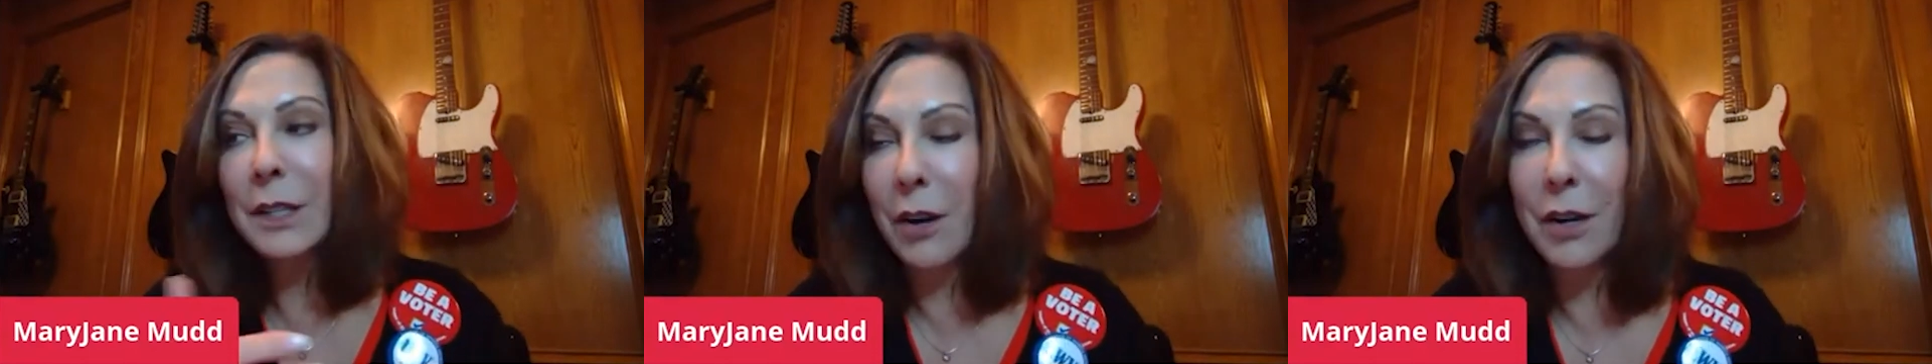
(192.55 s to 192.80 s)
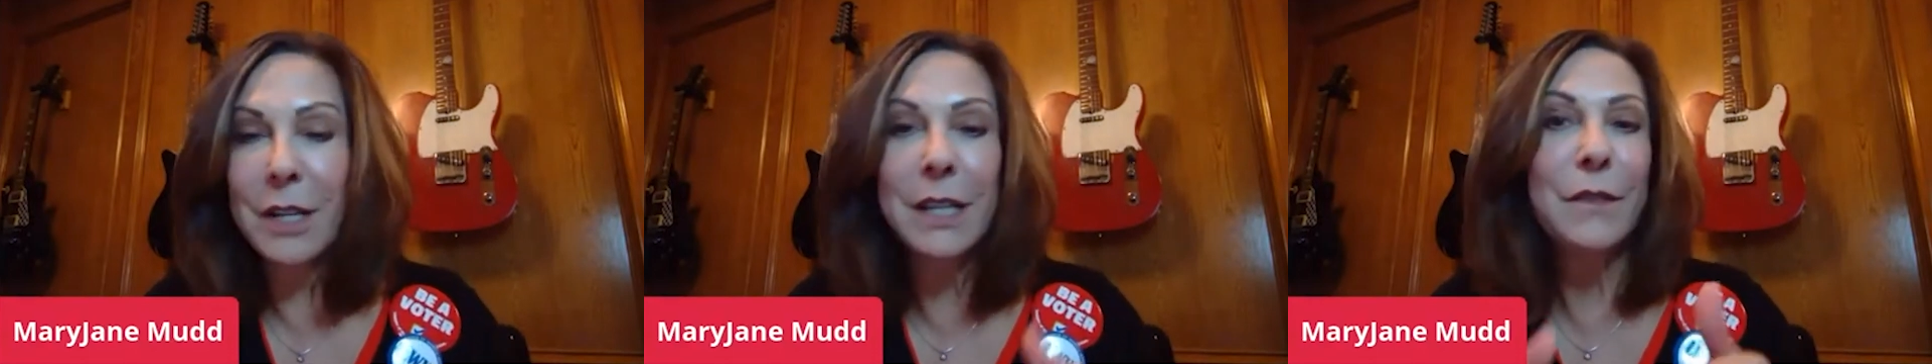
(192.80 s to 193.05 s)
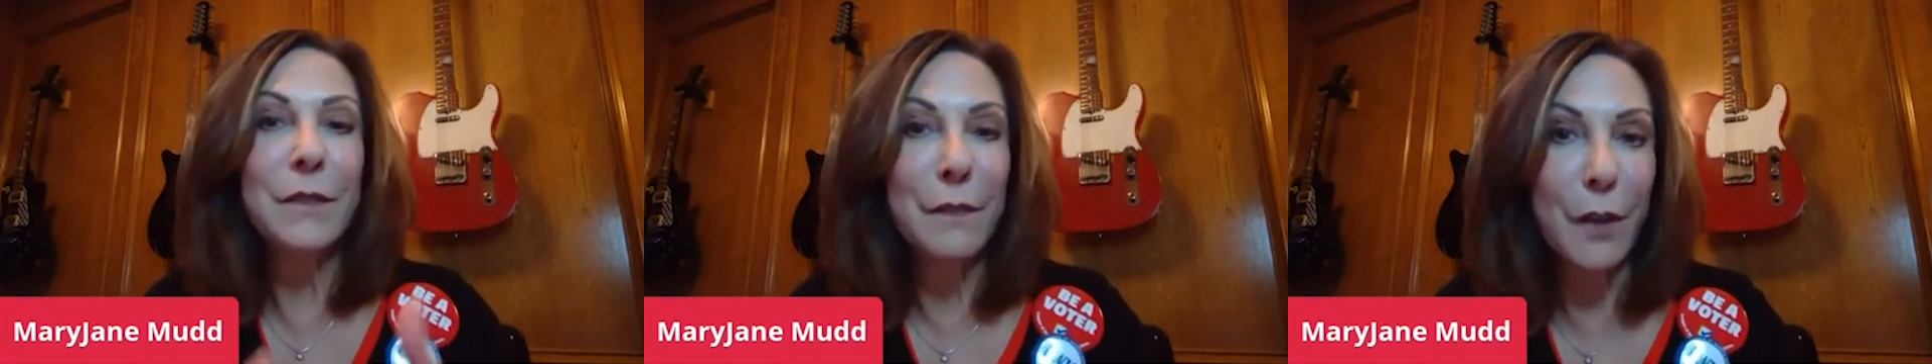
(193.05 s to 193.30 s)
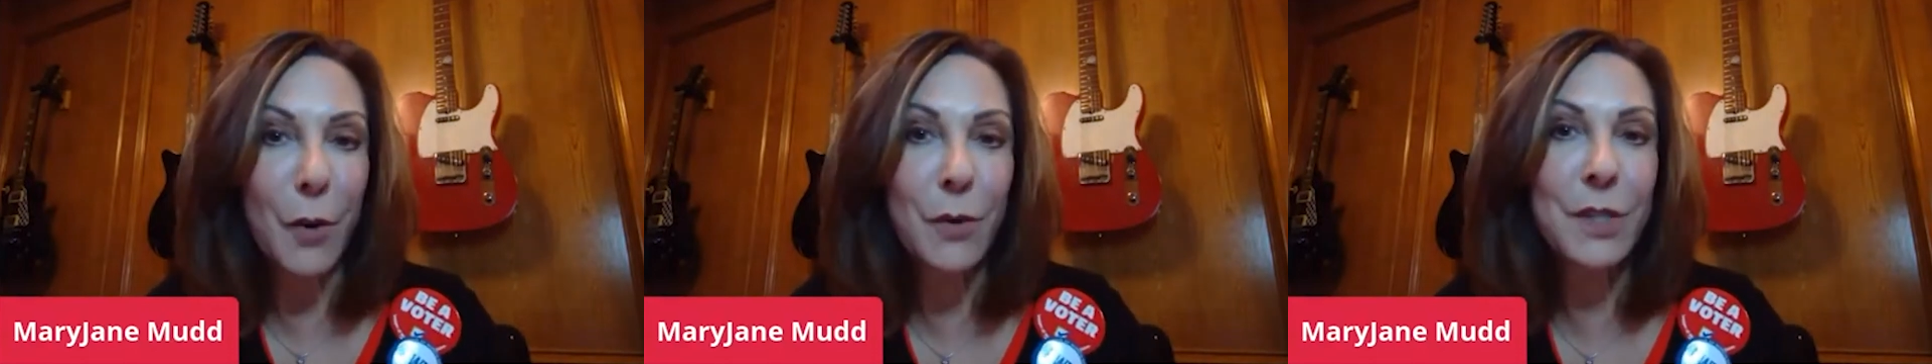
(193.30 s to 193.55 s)

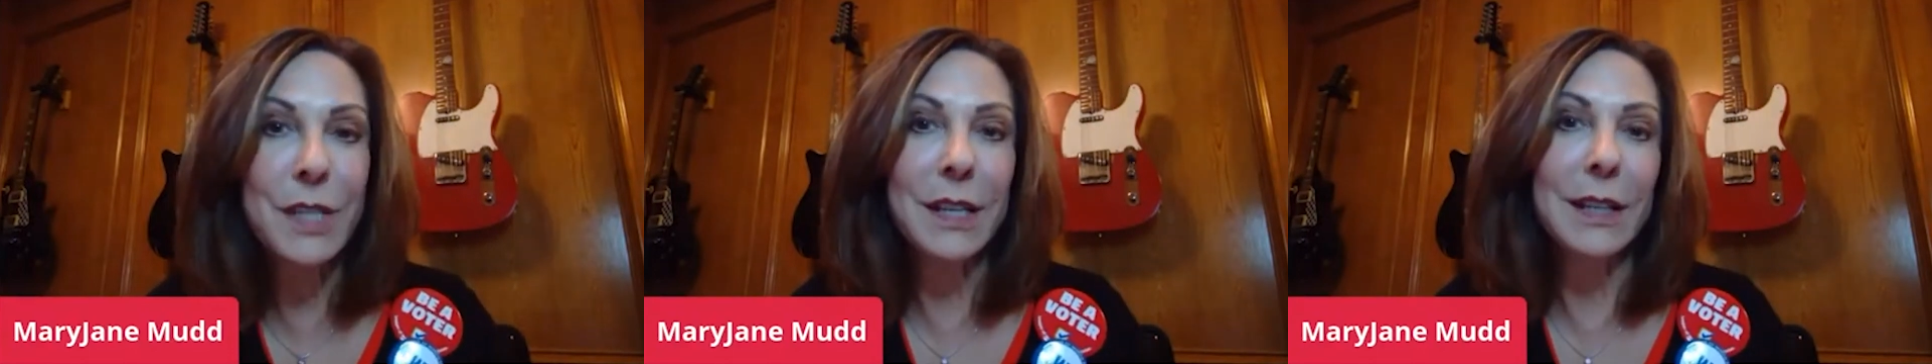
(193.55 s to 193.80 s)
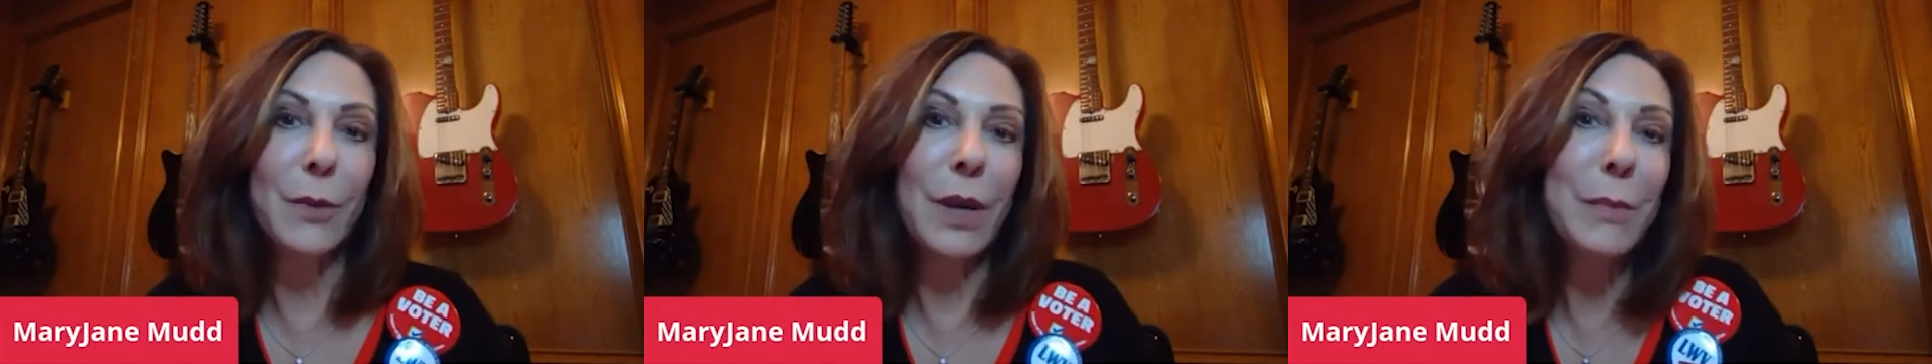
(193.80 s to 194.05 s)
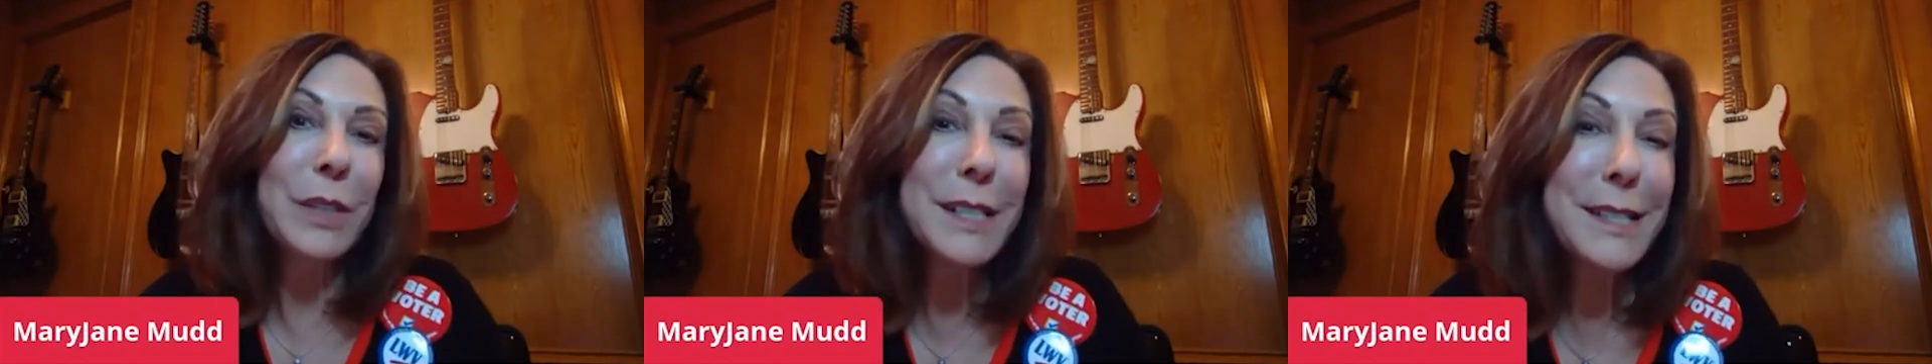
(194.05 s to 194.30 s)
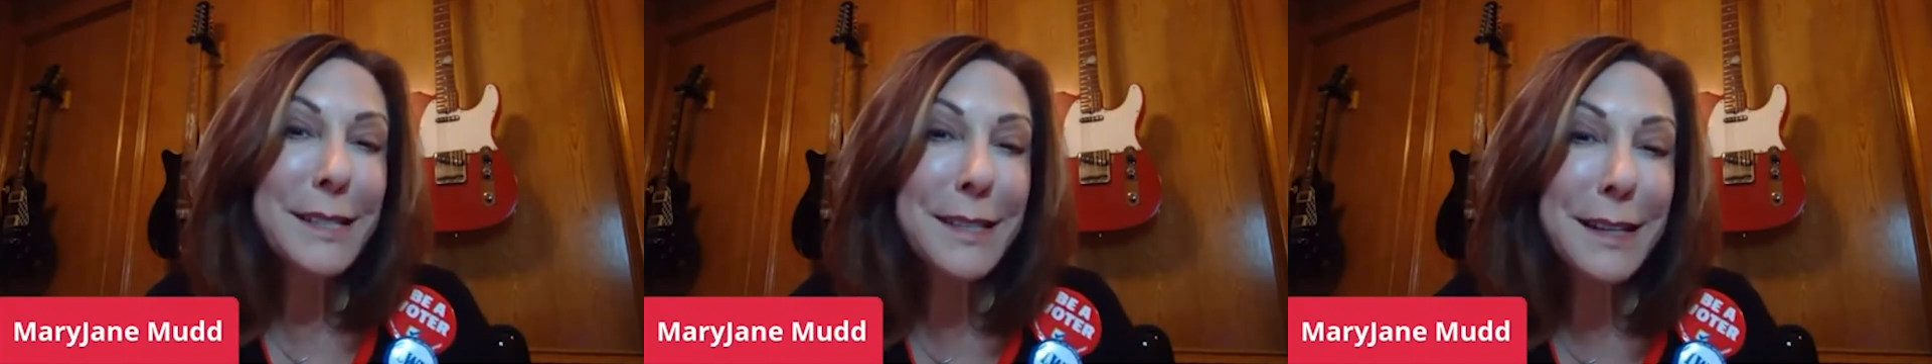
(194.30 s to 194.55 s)
guardian vote, and they're able
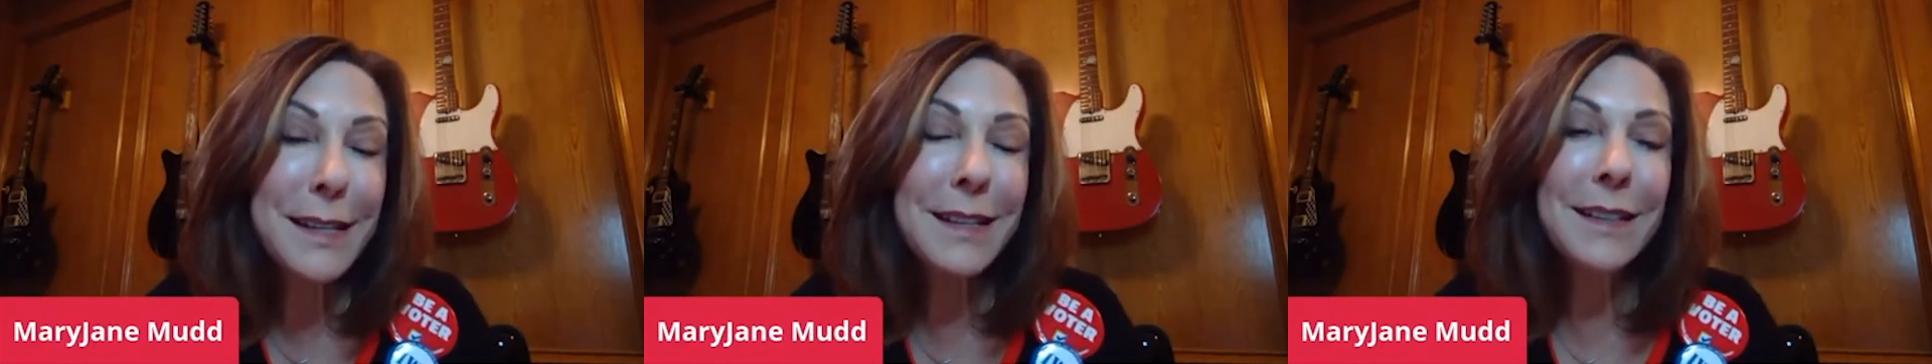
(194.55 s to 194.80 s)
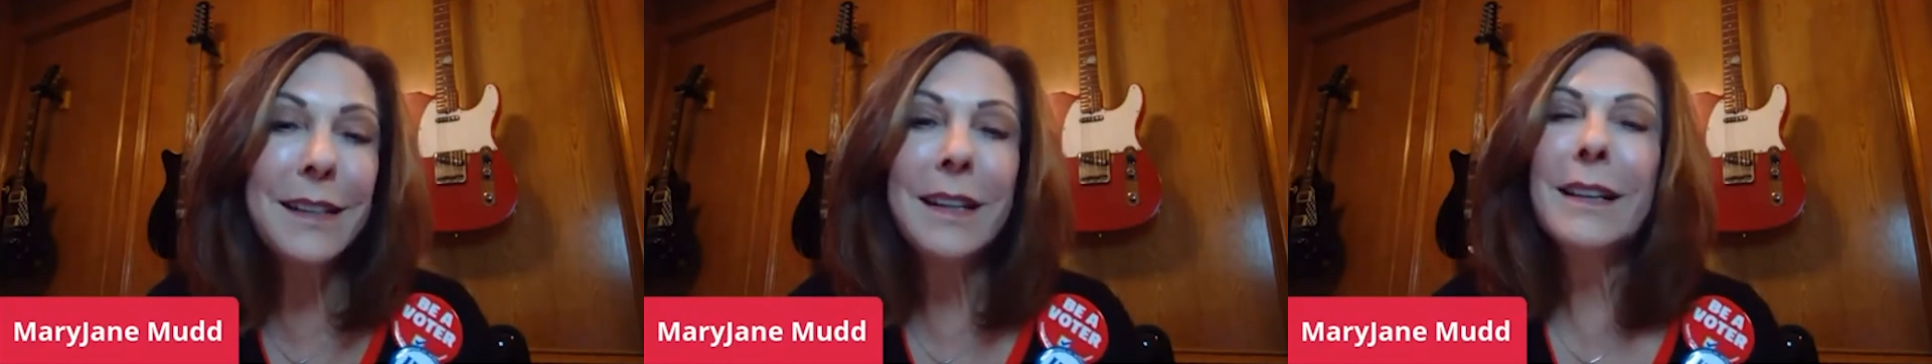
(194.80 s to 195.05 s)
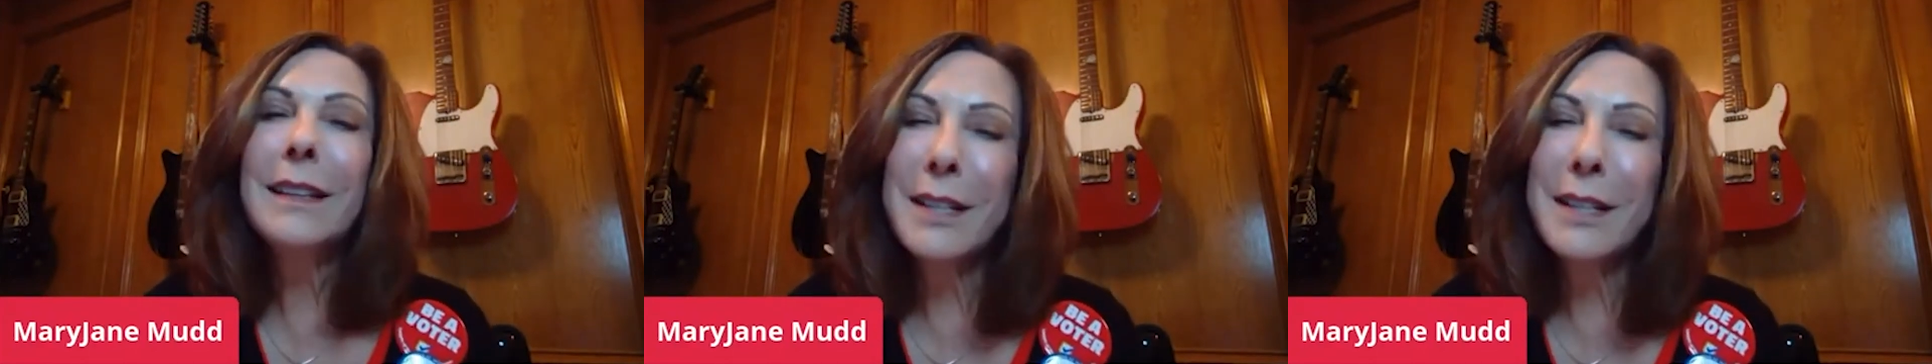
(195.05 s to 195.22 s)
to see it.